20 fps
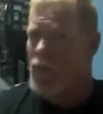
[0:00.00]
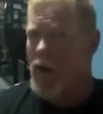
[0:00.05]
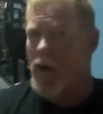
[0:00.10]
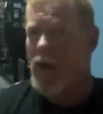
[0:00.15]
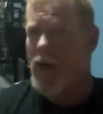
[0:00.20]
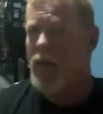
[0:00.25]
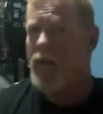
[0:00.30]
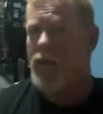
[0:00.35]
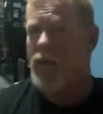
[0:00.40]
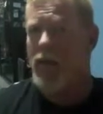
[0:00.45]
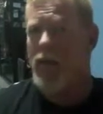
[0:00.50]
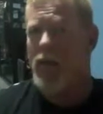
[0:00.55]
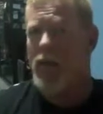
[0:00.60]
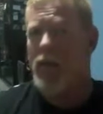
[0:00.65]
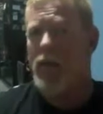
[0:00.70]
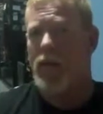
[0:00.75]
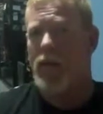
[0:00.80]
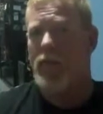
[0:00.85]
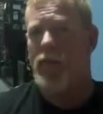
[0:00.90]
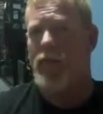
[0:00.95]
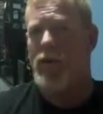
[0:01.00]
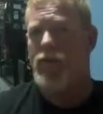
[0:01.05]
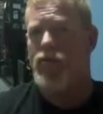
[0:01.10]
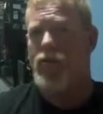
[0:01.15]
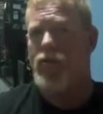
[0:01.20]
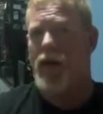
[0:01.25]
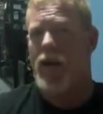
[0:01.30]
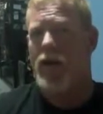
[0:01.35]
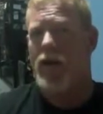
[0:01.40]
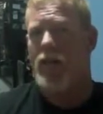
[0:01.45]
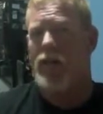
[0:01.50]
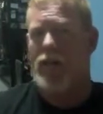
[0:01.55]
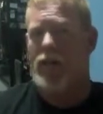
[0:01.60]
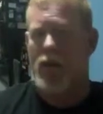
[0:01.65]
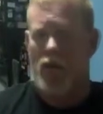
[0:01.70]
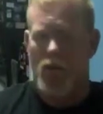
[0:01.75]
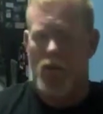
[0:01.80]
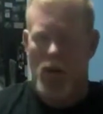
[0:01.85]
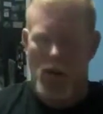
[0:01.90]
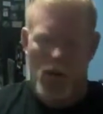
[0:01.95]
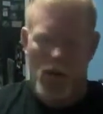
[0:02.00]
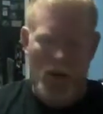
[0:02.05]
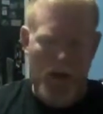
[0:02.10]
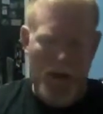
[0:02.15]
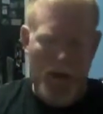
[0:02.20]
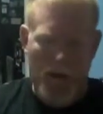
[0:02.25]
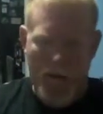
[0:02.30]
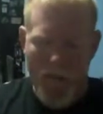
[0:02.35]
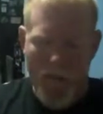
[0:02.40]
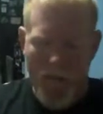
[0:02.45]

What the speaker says: I give you the punchline, I'm going to tell you one other thing.